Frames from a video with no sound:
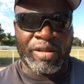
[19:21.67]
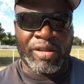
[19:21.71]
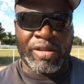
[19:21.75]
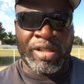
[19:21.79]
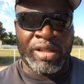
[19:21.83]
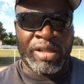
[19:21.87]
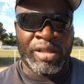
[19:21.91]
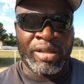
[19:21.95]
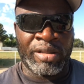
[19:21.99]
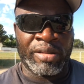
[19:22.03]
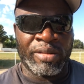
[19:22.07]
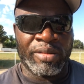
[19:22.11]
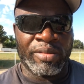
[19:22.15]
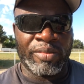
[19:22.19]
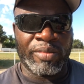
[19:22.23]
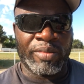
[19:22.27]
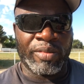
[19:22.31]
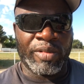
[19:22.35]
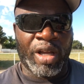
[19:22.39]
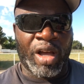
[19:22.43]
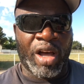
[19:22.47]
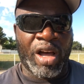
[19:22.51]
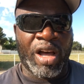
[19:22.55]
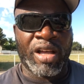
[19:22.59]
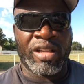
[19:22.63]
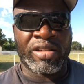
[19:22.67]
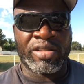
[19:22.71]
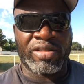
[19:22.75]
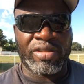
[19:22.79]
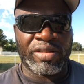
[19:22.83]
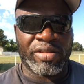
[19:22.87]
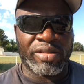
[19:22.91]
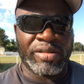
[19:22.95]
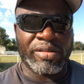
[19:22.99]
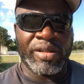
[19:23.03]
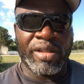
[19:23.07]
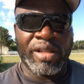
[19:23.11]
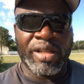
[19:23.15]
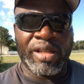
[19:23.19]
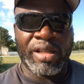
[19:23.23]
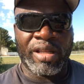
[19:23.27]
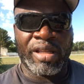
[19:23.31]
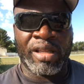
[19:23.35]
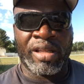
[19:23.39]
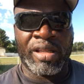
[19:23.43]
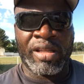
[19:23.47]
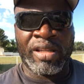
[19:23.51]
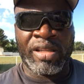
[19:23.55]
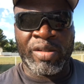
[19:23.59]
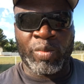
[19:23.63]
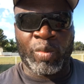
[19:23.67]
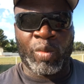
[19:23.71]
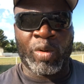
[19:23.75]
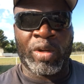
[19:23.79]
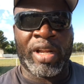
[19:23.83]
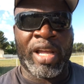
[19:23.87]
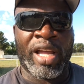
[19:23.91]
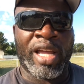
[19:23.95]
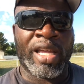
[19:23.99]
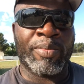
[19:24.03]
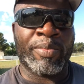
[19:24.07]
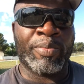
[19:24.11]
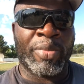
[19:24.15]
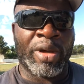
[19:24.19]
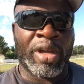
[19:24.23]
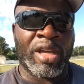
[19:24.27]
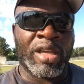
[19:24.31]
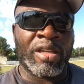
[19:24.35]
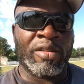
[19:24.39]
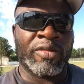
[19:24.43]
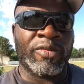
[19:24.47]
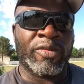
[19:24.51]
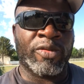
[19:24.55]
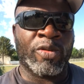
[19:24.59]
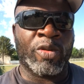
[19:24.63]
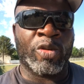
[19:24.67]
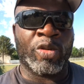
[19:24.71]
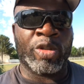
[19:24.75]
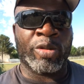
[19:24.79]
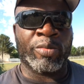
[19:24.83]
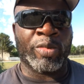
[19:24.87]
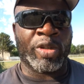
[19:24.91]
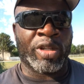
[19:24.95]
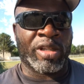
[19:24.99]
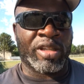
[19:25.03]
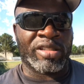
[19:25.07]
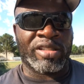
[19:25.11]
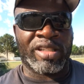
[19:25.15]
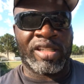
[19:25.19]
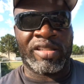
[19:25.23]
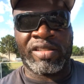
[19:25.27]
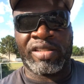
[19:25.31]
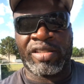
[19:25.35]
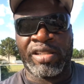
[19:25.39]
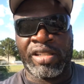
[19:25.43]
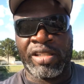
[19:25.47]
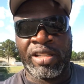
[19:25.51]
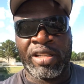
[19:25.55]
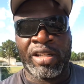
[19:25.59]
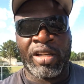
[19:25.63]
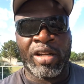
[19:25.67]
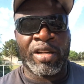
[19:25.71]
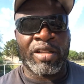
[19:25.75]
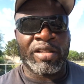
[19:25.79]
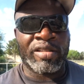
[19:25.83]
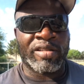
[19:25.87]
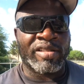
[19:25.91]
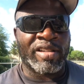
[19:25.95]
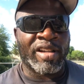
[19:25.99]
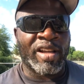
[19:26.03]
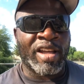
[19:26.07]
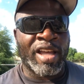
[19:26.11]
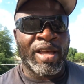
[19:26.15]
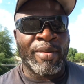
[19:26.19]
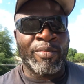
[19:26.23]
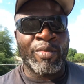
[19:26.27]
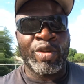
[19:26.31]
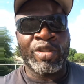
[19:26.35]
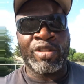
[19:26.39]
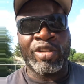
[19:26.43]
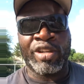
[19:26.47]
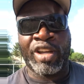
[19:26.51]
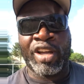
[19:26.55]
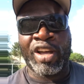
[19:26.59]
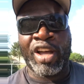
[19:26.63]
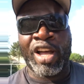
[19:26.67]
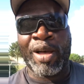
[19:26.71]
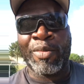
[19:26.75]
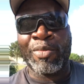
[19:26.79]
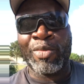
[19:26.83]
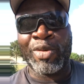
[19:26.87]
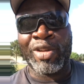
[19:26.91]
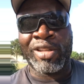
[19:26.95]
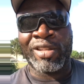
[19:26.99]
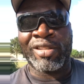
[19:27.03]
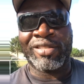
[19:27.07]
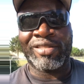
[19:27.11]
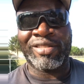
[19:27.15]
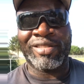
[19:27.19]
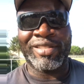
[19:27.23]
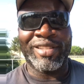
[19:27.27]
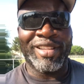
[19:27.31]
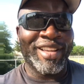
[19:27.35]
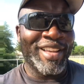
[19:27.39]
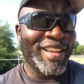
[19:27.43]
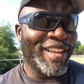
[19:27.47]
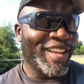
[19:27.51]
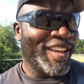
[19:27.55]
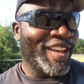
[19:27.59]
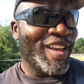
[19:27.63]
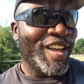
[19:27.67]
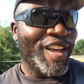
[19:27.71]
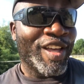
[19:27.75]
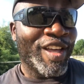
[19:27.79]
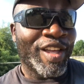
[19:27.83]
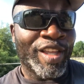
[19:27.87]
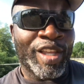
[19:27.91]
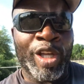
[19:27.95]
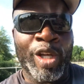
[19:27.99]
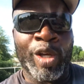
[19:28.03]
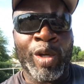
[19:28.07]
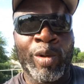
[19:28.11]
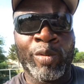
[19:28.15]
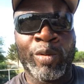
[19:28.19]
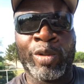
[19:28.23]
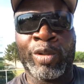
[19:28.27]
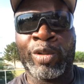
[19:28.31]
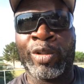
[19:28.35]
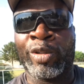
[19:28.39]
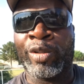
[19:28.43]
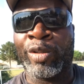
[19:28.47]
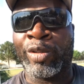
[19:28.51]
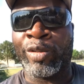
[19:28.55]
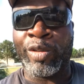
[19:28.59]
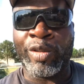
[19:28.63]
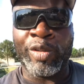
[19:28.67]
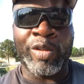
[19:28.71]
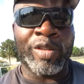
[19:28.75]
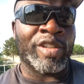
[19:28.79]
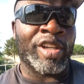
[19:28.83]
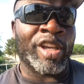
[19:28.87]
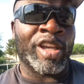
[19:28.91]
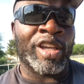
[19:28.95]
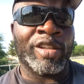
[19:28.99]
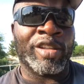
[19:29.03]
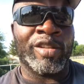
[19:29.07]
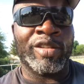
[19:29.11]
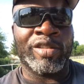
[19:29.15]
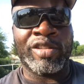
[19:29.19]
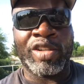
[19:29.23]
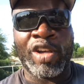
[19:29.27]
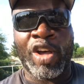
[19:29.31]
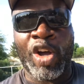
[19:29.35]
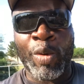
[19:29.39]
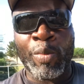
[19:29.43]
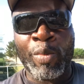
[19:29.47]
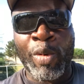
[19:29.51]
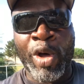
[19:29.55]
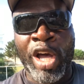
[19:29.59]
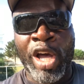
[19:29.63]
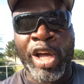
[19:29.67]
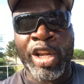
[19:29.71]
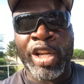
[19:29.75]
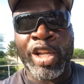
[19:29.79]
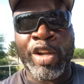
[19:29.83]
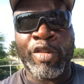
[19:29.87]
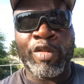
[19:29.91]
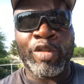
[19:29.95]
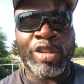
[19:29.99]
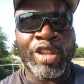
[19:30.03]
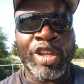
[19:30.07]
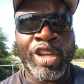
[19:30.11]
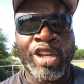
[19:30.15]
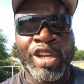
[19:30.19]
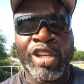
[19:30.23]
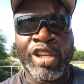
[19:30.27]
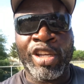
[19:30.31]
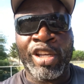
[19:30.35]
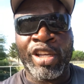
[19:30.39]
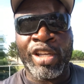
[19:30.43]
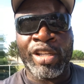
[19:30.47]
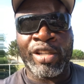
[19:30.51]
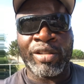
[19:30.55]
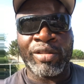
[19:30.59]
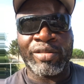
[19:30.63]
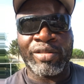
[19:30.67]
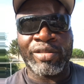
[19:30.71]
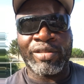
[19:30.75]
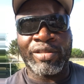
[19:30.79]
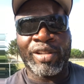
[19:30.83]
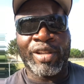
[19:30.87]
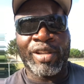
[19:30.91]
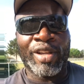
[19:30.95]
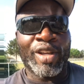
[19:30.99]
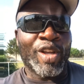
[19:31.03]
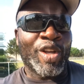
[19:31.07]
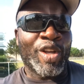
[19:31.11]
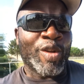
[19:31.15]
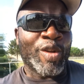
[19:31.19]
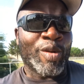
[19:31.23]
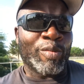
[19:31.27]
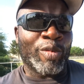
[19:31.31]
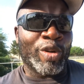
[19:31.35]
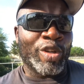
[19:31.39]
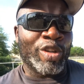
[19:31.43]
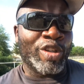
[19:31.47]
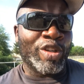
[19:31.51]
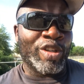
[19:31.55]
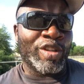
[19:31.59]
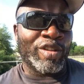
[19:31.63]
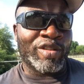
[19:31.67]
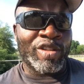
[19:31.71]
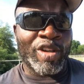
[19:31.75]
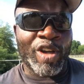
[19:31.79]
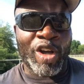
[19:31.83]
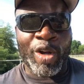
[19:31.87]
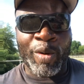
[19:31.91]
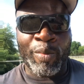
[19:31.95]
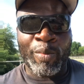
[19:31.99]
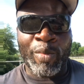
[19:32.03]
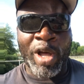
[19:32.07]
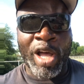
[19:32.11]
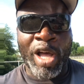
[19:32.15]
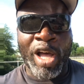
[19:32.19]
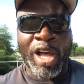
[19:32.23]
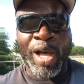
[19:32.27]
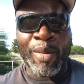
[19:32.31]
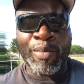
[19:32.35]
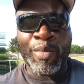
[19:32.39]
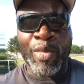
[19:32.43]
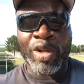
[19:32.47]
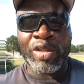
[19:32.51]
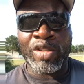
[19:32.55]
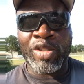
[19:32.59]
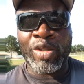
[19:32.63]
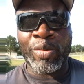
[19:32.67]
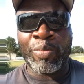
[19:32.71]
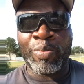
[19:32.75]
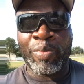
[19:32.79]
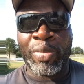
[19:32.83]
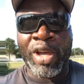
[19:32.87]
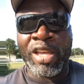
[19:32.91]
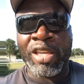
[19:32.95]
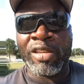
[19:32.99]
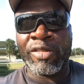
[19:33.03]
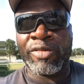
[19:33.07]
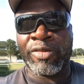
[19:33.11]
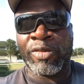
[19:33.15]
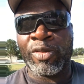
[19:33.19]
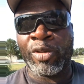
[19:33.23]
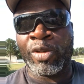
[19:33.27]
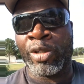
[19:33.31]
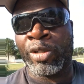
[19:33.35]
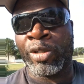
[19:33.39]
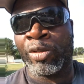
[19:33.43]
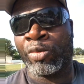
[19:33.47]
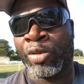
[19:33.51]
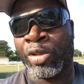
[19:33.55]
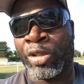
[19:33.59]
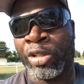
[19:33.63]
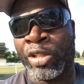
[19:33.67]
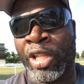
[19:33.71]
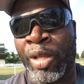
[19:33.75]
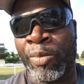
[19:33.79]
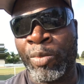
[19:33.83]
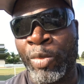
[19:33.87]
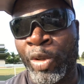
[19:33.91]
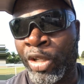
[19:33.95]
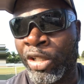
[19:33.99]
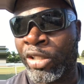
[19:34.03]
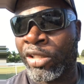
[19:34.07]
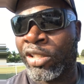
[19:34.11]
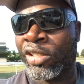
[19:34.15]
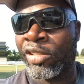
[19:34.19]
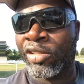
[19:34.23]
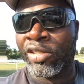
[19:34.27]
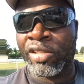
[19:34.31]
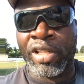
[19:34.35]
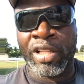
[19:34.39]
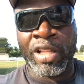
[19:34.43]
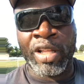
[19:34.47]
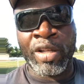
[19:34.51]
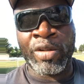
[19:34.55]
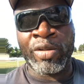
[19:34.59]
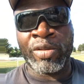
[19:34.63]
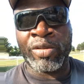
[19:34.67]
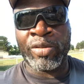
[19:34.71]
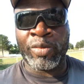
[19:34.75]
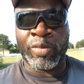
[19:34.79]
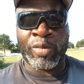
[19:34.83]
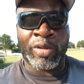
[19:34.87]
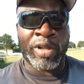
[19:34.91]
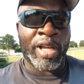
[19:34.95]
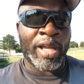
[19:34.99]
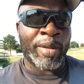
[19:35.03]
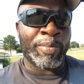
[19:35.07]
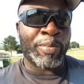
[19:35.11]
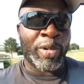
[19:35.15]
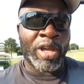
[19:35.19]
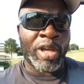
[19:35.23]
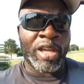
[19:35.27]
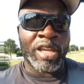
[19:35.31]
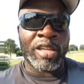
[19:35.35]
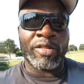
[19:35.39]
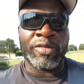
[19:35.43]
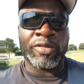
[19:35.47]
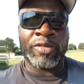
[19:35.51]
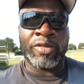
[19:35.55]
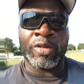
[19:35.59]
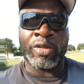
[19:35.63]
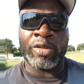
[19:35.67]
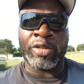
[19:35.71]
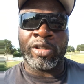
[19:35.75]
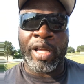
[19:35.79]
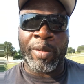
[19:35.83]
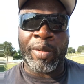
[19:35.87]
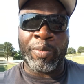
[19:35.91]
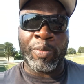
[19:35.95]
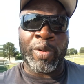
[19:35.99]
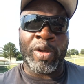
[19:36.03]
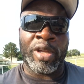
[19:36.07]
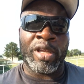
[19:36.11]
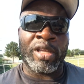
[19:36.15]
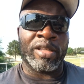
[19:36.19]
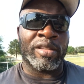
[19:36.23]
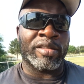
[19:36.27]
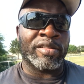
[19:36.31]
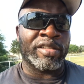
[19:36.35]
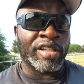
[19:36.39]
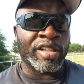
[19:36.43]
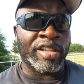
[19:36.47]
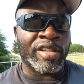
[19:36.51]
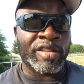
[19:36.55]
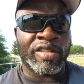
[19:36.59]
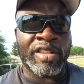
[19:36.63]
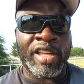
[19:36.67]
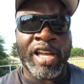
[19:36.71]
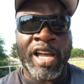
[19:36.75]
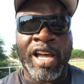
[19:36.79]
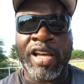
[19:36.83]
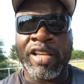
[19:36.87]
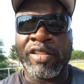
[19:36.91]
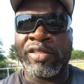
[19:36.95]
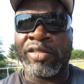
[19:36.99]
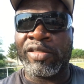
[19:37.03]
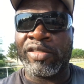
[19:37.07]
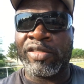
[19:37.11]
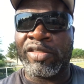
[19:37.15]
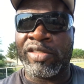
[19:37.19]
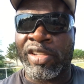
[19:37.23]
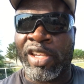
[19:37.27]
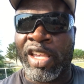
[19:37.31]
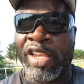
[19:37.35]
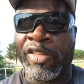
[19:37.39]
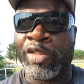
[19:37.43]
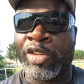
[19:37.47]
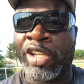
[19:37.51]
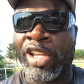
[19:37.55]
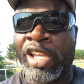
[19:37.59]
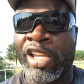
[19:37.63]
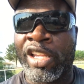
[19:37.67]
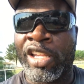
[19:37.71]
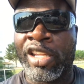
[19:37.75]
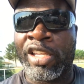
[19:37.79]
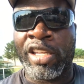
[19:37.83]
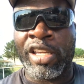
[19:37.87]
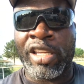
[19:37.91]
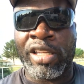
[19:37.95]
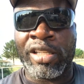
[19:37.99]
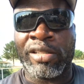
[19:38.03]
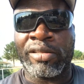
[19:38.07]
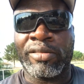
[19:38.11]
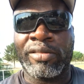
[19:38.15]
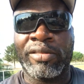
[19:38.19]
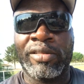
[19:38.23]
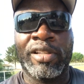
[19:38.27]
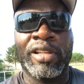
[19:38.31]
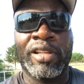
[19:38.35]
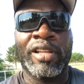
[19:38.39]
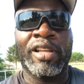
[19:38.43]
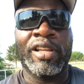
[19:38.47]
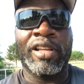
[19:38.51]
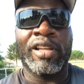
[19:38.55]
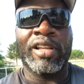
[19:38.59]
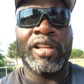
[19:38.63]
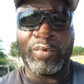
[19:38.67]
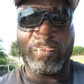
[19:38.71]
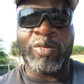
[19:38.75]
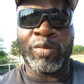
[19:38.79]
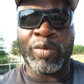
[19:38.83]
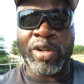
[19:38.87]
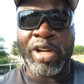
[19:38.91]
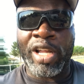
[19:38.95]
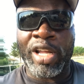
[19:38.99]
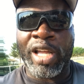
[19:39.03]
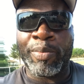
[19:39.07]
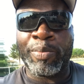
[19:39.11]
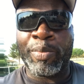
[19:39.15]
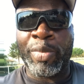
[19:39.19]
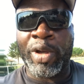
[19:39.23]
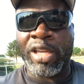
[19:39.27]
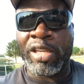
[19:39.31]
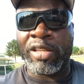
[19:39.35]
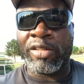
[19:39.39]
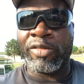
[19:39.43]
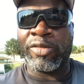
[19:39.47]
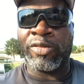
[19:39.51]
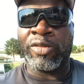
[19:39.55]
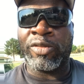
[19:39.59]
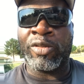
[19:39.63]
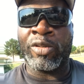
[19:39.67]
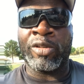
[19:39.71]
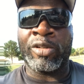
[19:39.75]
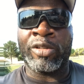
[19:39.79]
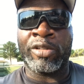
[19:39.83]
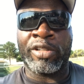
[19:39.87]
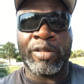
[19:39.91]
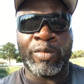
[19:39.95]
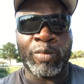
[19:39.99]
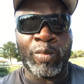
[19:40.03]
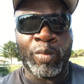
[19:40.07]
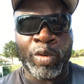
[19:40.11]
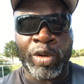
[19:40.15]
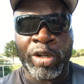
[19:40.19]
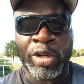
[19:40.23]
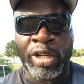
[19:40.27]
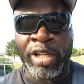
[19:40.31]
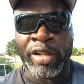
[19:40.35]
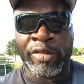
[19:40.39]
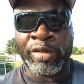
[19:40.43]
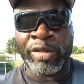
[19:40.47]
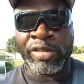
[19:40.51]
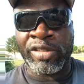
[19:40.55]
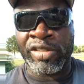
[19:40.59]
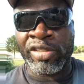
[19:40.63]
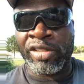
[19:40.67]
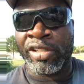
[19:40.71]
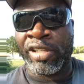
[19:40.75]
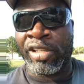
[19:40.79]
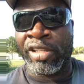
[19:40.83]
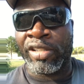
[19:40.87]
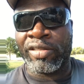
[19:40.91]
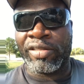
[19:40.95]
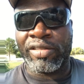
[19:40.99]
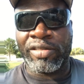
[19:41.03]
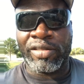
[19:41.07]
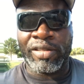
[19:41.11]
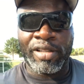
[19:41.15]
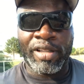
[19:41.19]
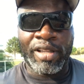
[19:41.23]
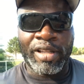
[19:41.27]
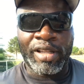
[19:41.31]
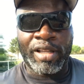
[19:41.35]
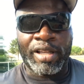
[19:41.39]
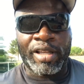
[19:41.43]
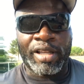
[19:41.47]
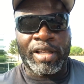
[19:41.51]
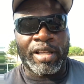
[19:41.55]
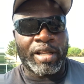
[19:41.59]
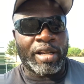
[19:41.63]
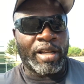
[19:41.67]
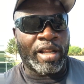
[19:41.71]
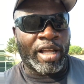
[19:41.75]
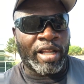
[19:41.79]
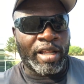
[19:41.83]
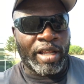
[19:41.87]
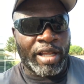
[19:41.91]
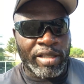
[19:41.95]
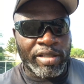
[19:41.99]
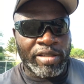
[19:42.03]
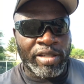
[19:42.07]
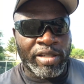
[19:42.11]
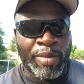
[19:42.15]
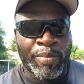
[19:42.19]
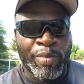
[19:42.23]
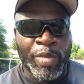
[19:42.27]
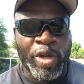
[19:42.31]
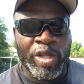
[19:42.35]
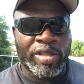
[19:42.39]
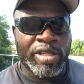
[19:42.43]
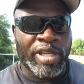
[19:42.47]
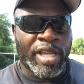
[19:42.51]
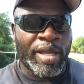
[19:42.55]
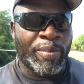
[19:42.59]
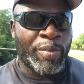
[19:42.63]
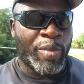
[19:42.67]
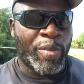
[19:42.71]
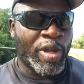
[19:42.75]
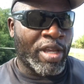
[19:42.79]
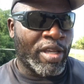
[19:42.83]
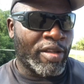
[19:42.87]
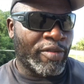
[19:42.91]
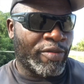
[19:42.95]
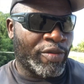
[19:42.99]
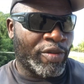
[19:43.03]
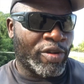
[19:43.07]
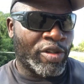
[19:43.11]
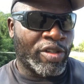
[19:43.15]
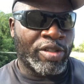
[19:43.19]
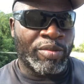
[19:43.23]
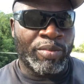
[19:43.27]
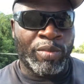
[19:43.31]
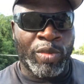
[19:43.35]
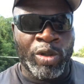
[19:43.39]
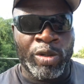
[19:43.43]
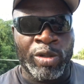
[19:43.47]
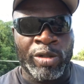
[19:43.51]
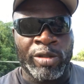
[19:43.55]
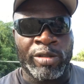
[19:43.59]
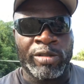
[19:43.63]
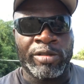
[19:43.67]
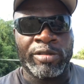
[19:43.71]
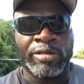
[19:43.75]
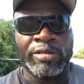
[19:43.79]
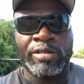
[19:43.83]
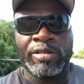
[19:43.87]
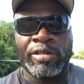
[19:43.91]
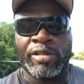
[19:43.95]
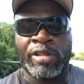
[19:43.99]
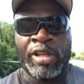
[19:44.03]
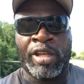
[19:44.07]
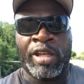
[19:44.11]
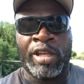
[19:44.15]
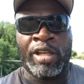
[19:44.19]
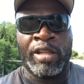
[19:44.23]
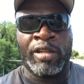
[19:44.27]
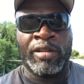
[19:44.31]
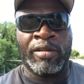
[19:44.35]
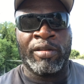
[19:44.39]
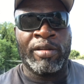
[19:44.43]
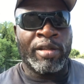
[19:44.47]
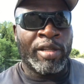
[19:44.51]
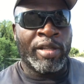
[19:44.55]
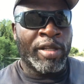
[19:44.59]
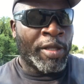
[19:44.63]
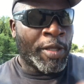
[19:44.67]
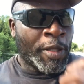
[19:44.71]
the cost is, what I pay for it, because I see it all the time in your comments. Well, you said you talk about everything else, but you didn't talk about how much you paid for it. Well, I'm gonna disclose what I paid for it. I paid $10,788 is what I paid for it, in whatever cents. That's how much I paid for this mower, and